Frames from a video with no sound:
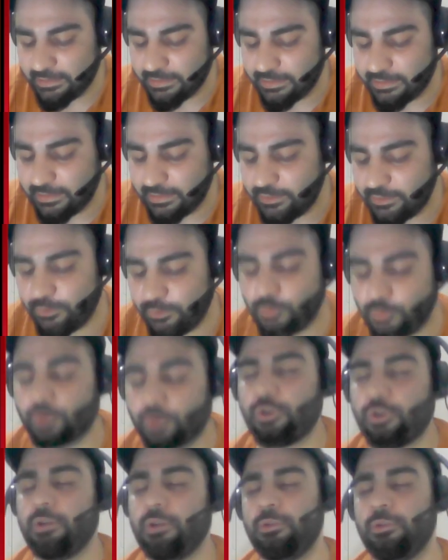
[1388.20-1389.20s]
you'll go
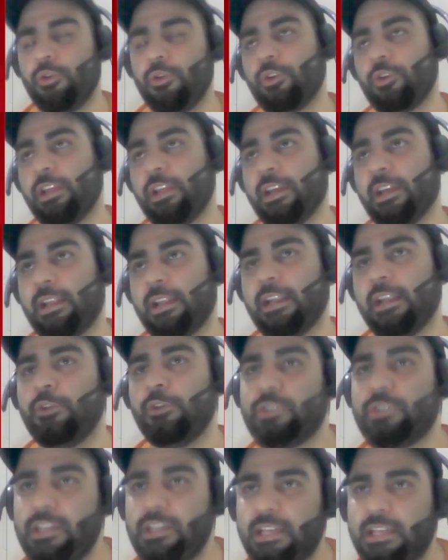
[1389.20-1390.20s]
to here and you
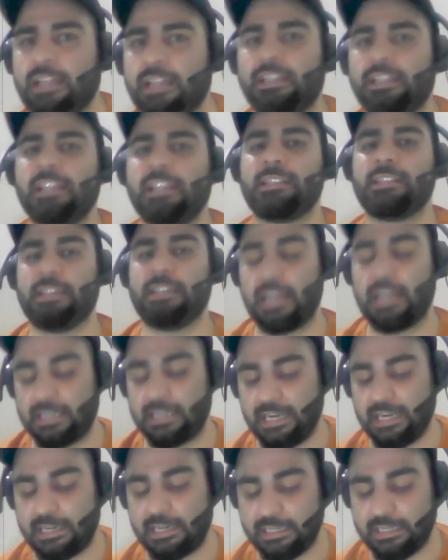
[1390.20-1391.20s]
see the increase,
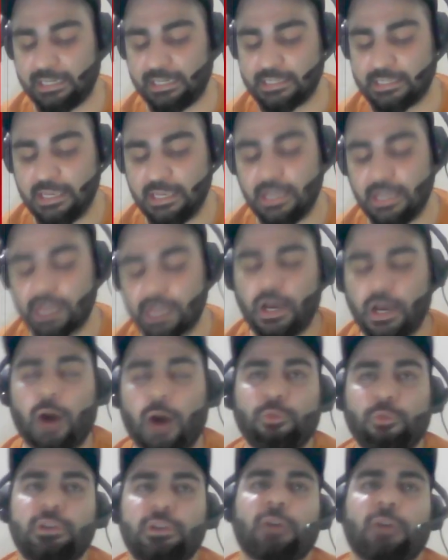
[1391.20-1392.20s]
direct increase. So how
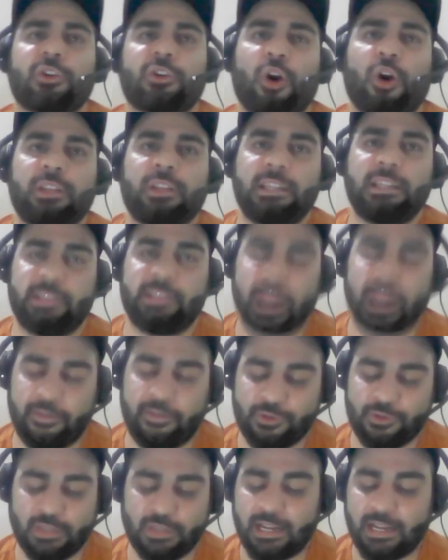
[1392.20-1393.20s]
to now draw these graphs? So
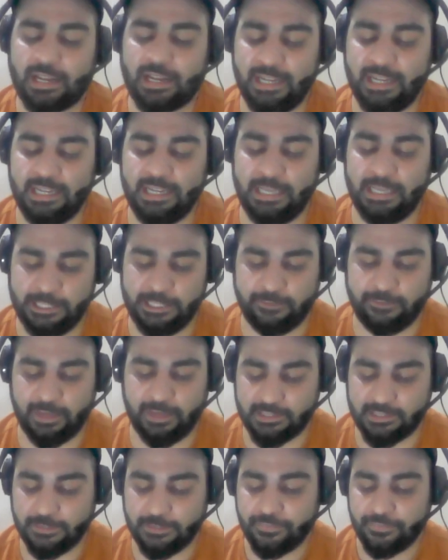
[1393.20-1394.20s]
there are really easy
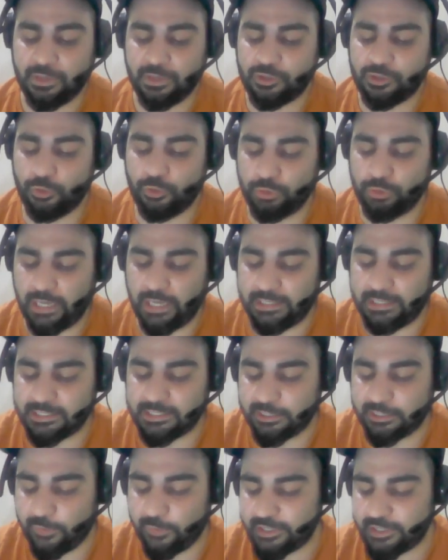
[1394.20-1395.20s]
ways. So you take this
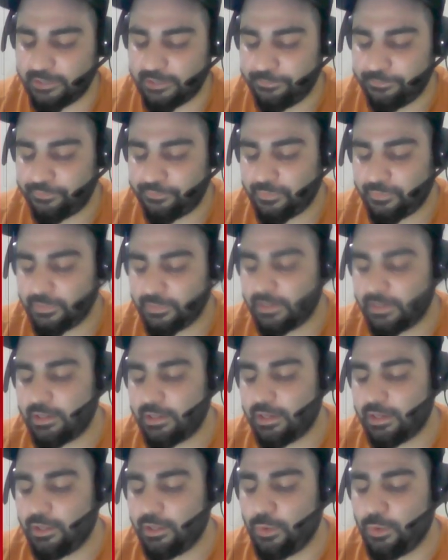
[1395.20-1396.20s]
equation,
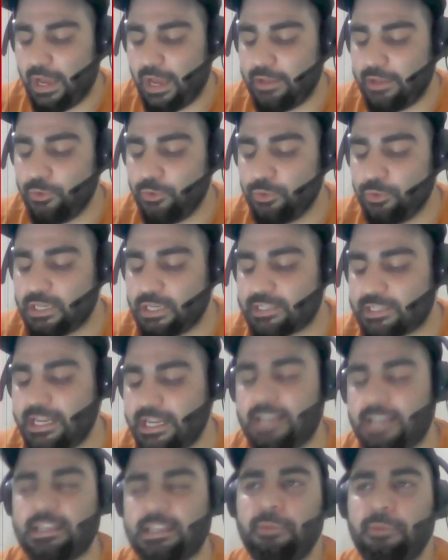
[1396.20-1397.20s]
you just take
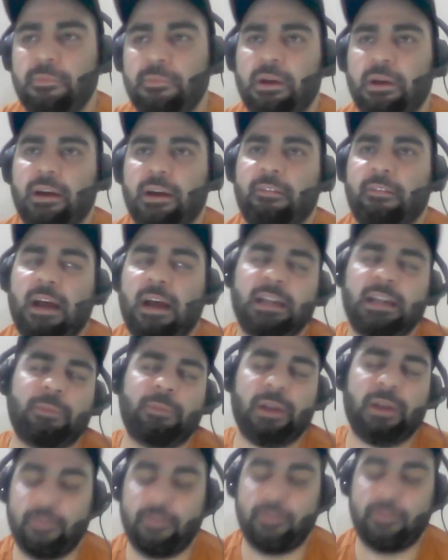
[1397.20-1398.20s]
some
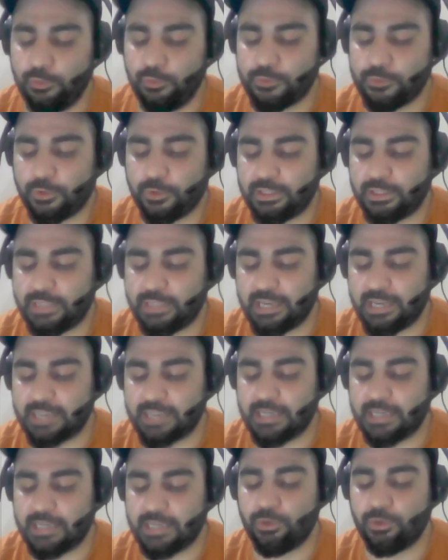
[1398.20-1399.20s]
independent values for this x
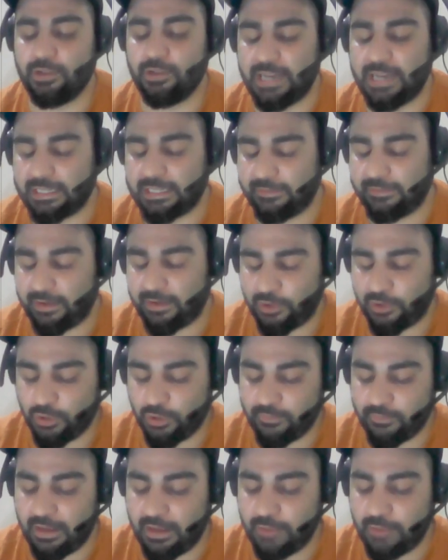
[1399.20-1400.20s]
and you will get the
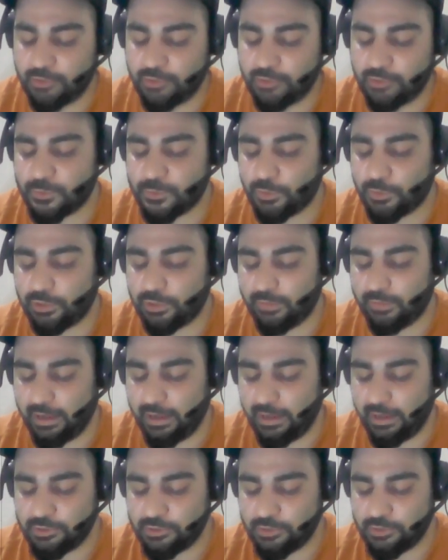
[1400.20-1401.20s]
values corresponding to y.
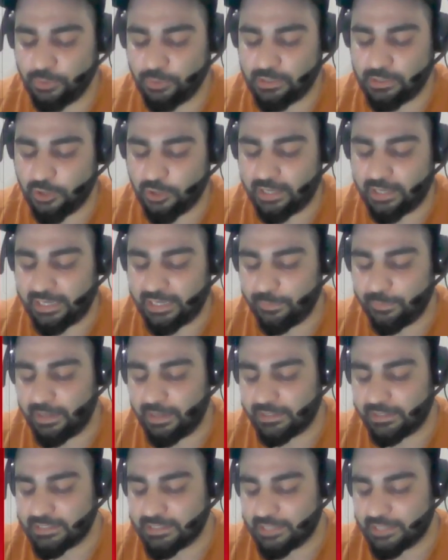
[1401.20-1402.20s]
So you will draw a table like
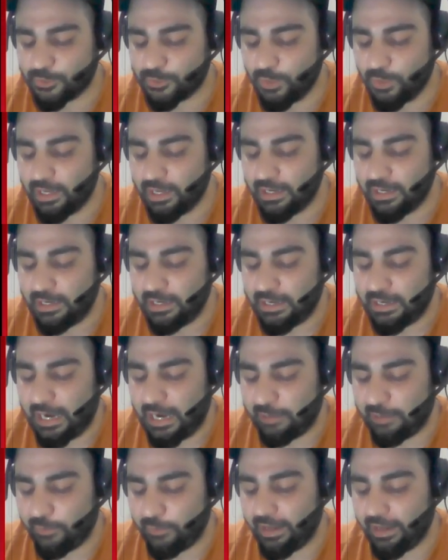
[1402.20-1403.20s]
this, x square and
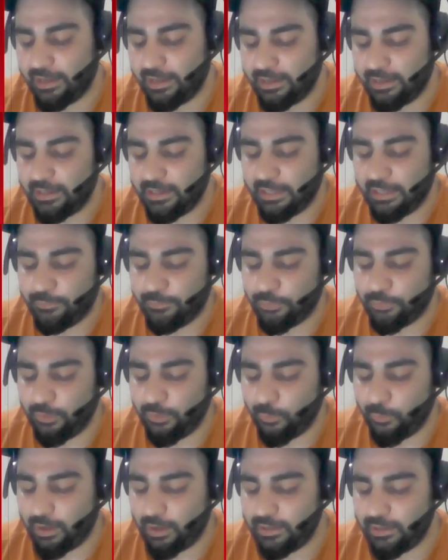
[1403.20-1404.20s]
y. If you give
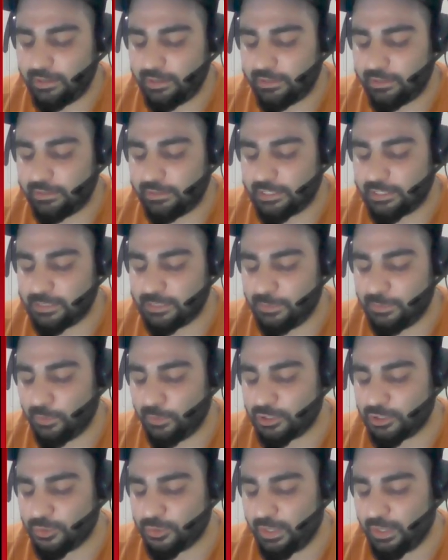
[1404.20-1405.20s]
1, this will be 1
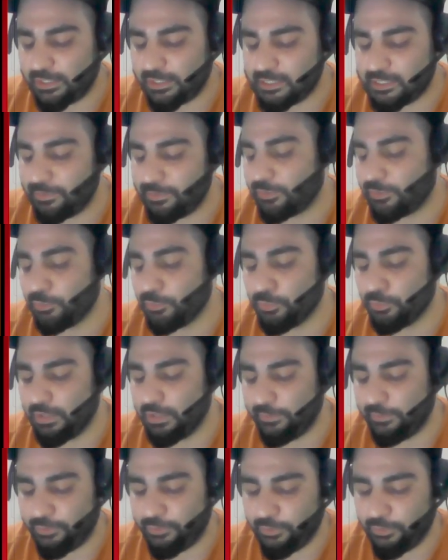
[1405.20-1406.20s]
square, this will be 2.
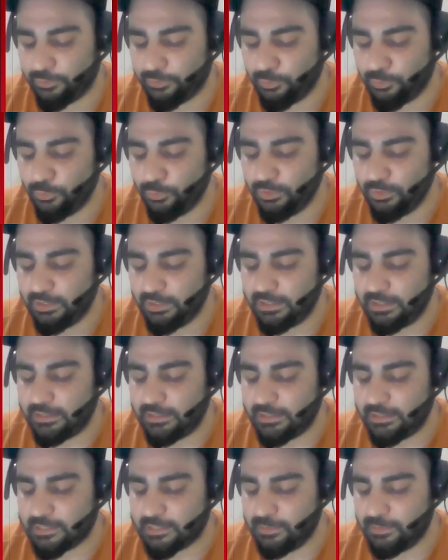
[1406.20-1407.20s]
If you give 2,
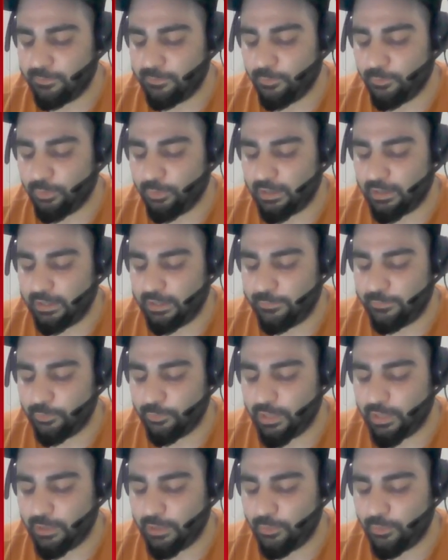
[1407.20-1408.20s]
this will be 4. If you
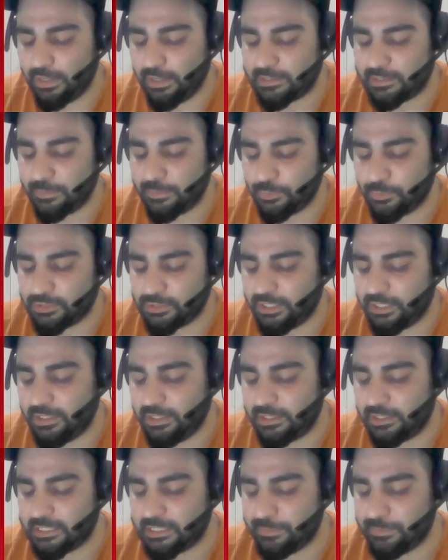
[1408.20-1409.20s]
give, let's suppose 3,
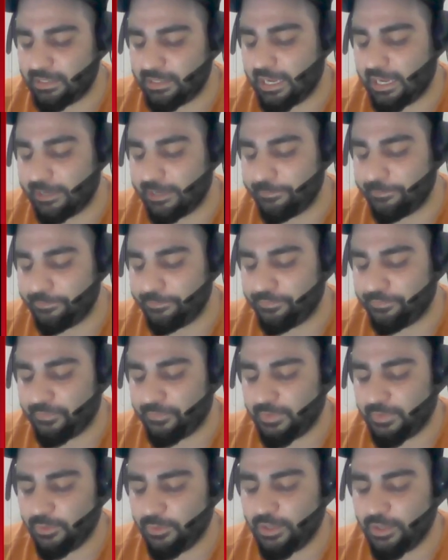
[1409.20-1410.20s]
this will be 9.
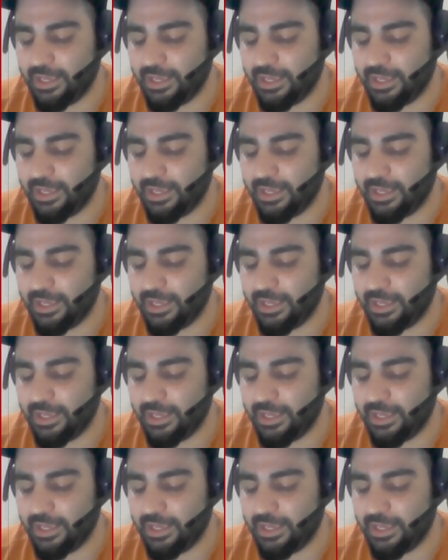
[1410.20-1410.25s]
Okay,